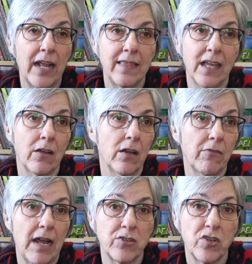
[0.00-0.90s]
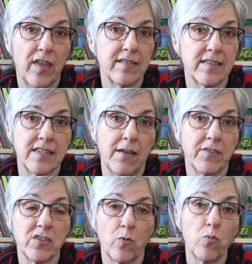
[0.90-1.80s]
I think, around
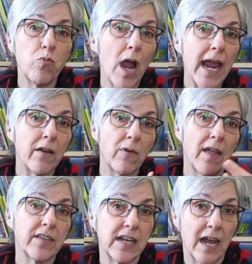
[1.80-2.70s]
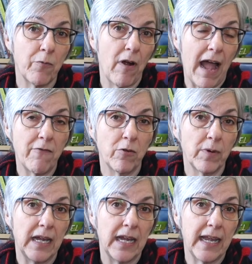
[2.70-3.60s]
2007. So right around the time
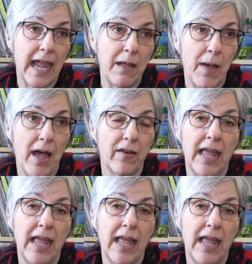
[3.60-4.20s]
Ravelry came out,